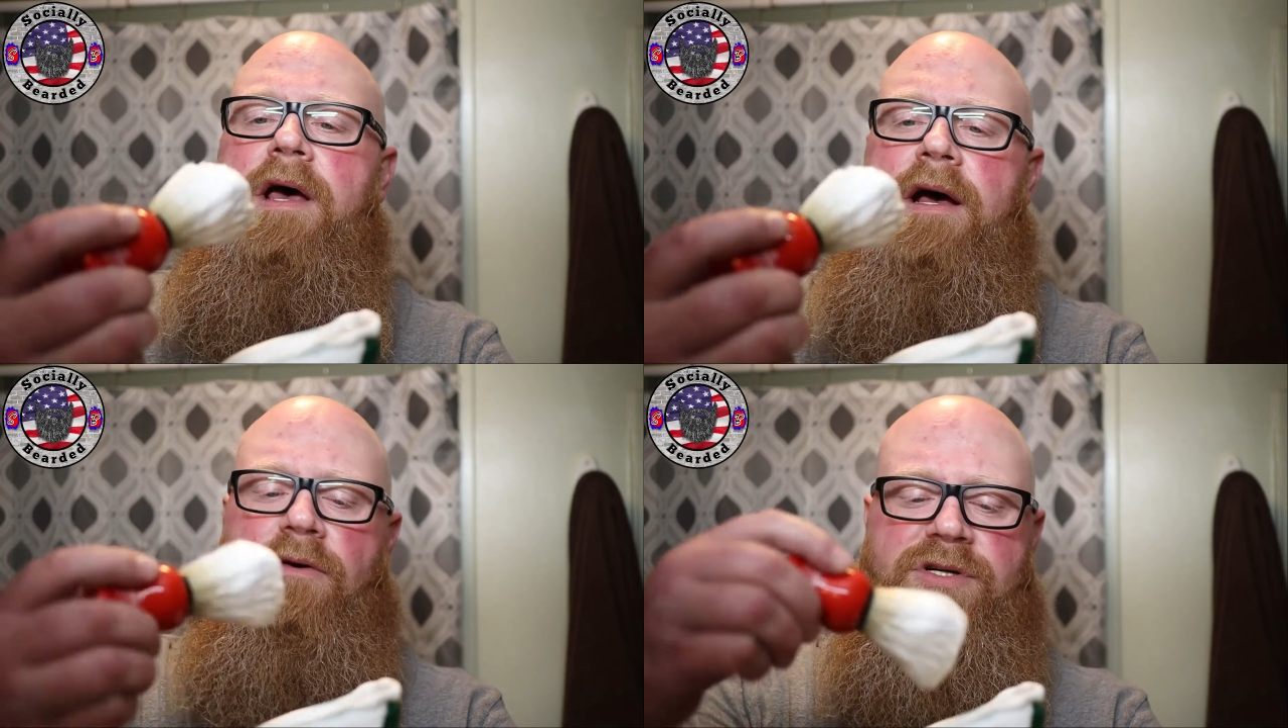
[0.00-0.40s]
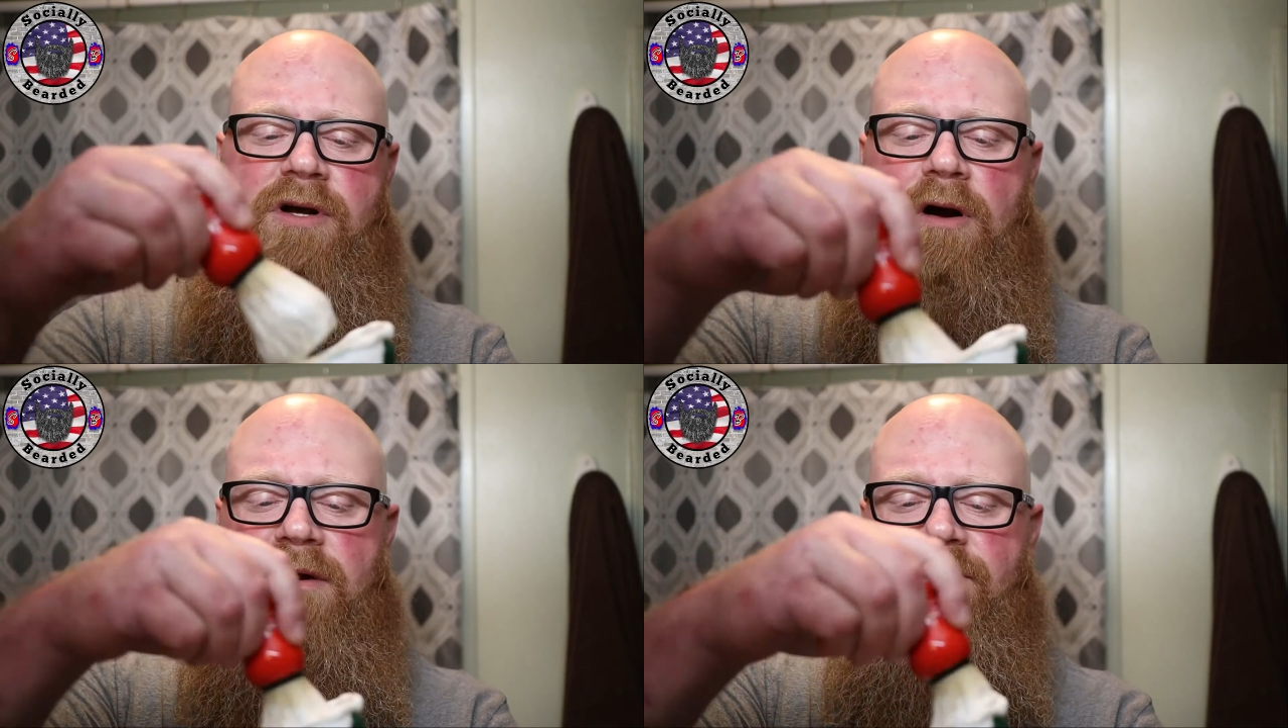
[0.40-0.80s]
it'll
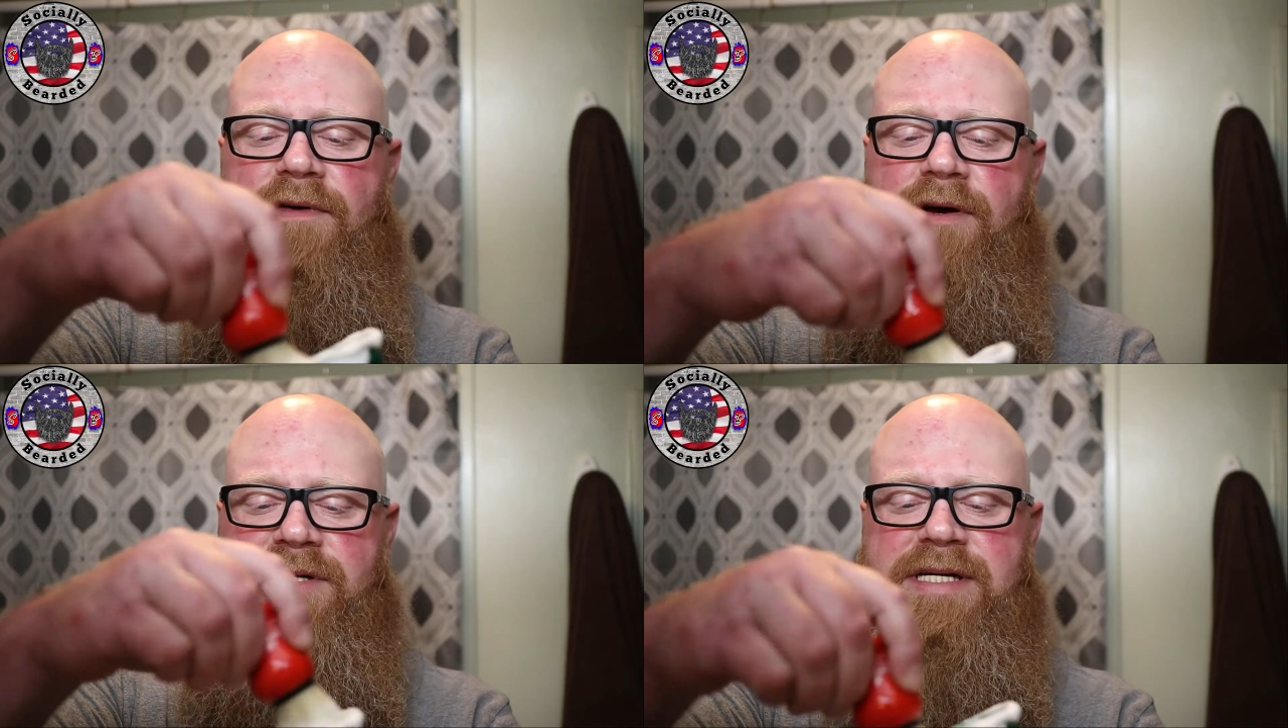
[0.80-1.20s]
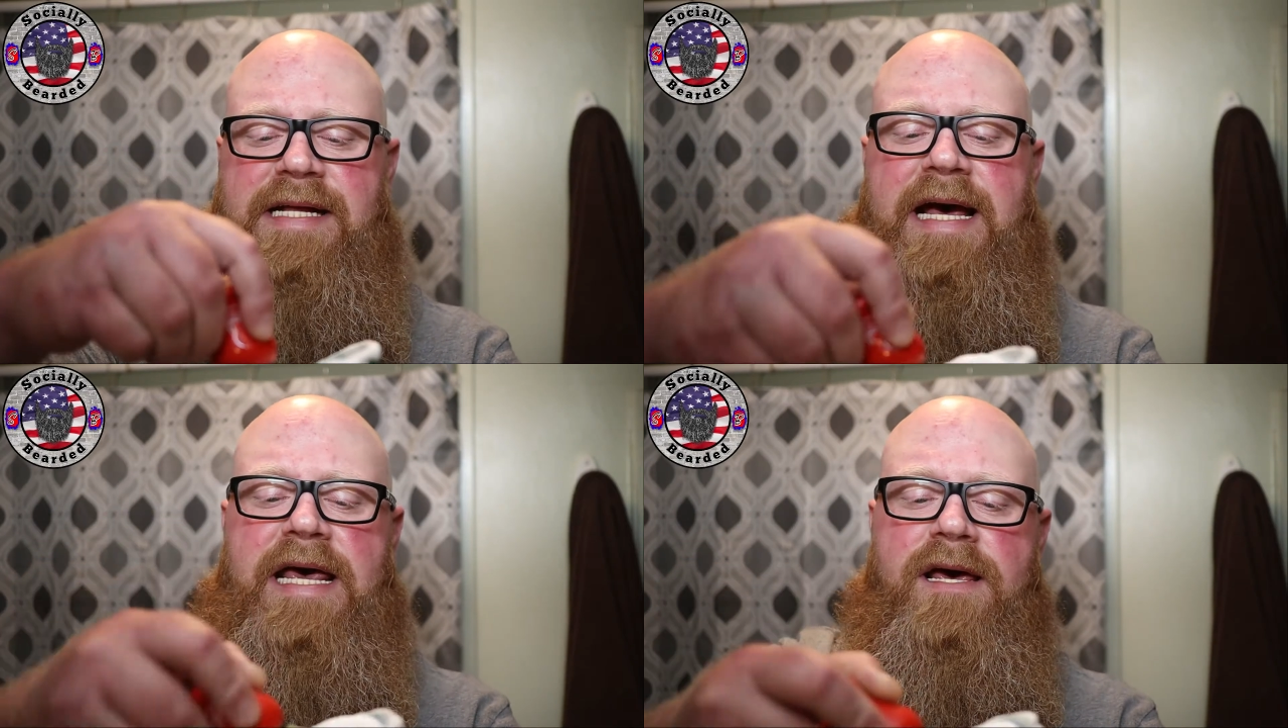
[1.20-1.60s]
start to feel
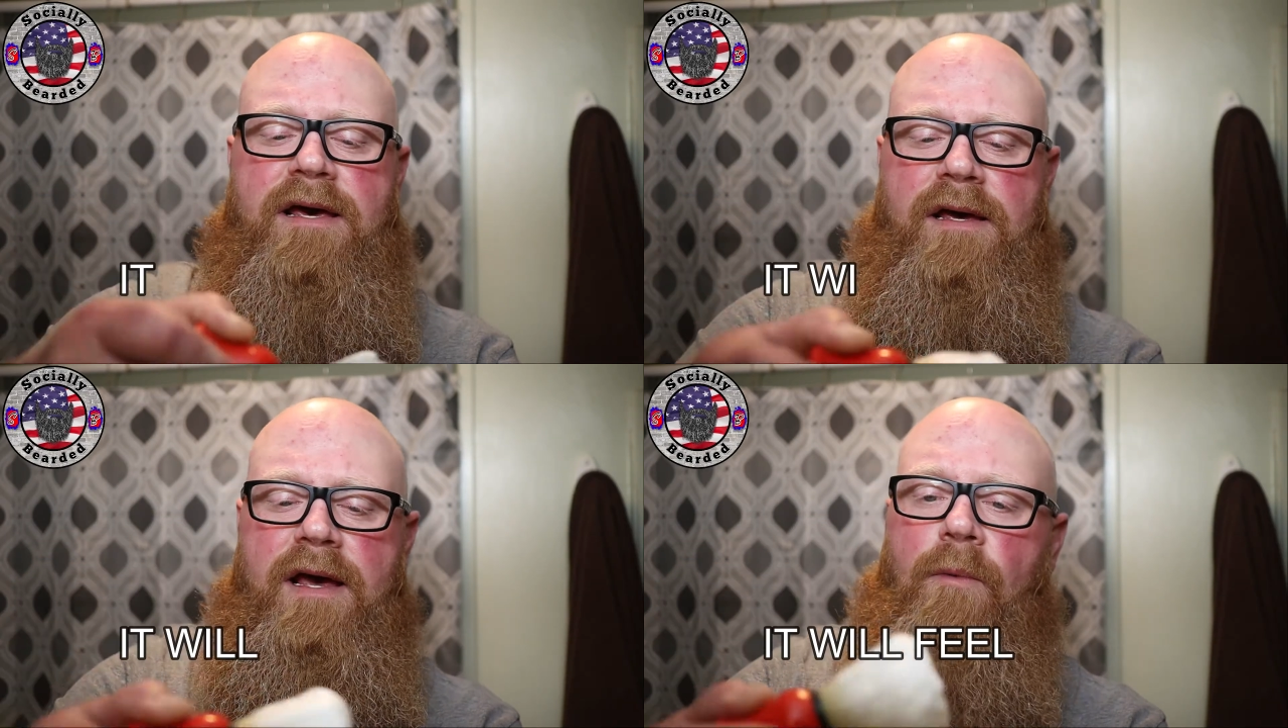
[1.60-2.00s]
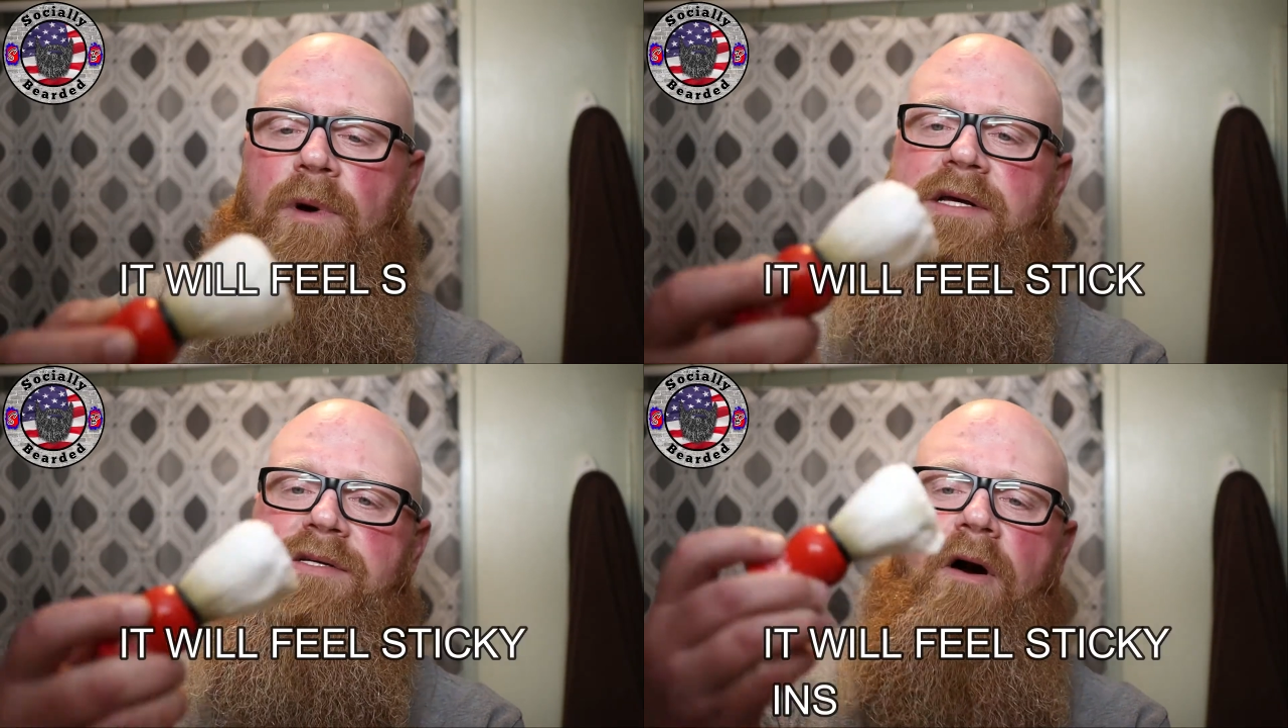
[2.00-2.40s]
sticky. And when
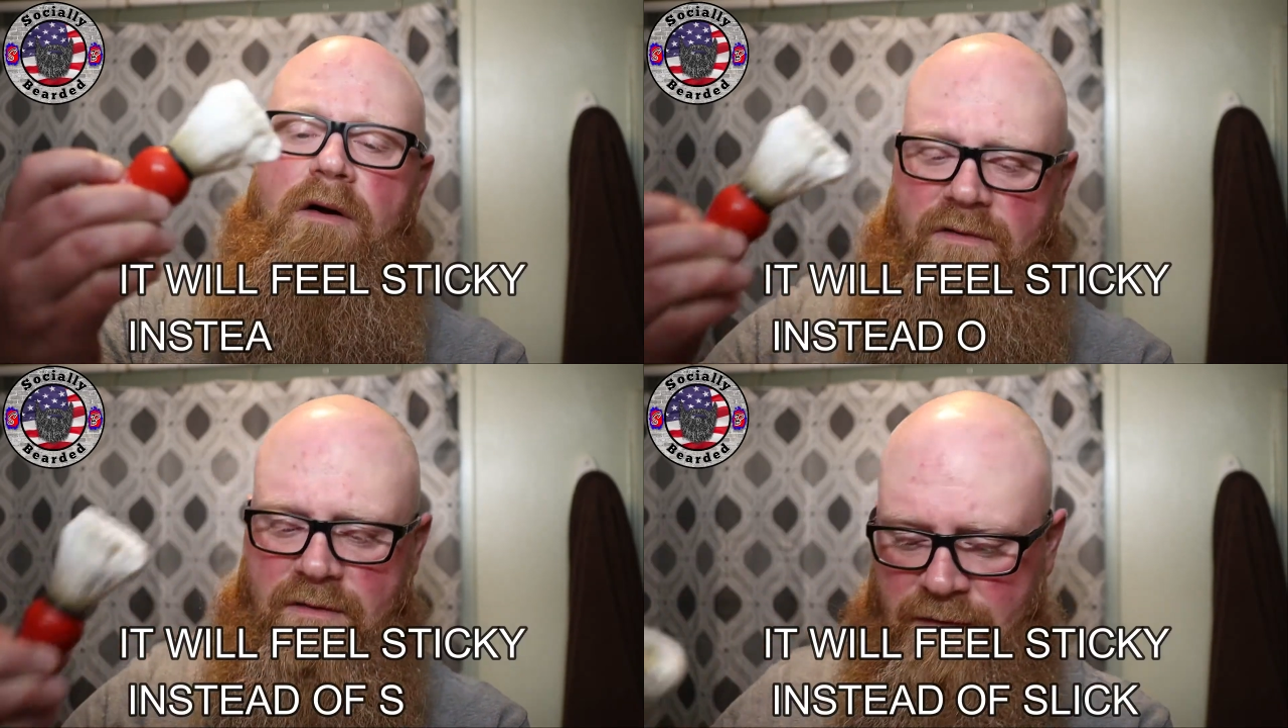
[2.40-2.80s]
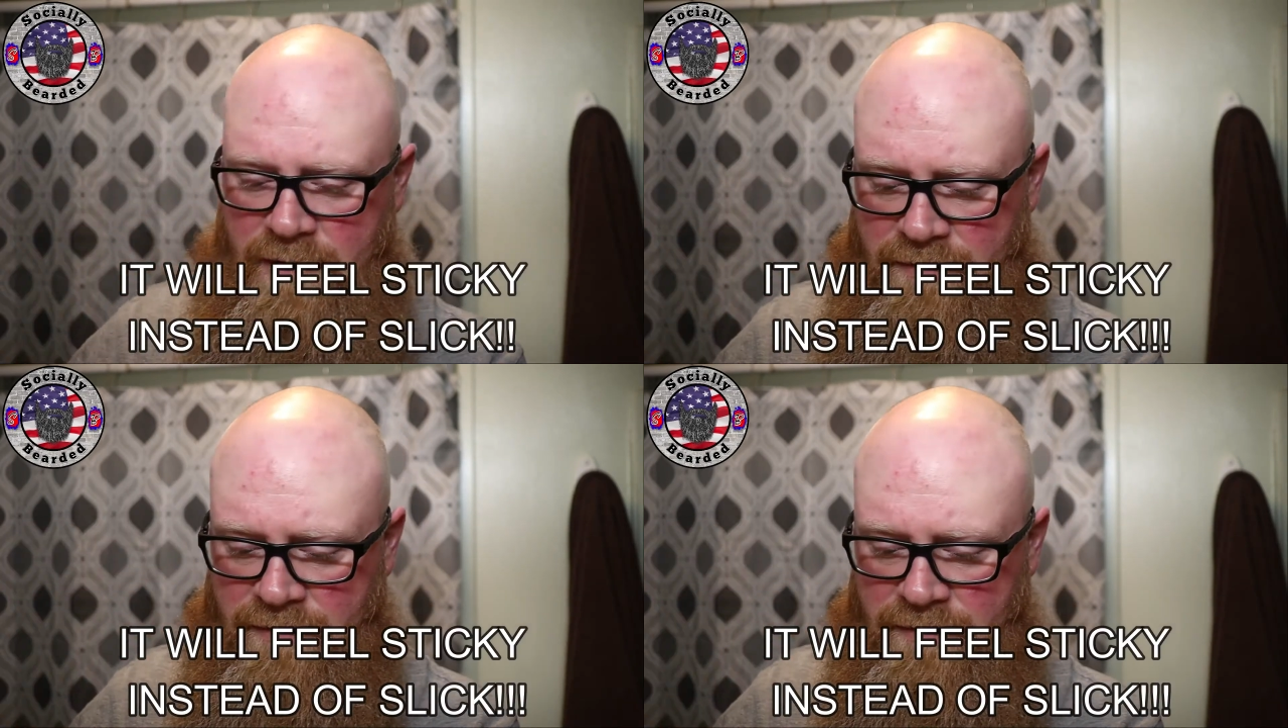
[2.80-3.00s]
it starts to feel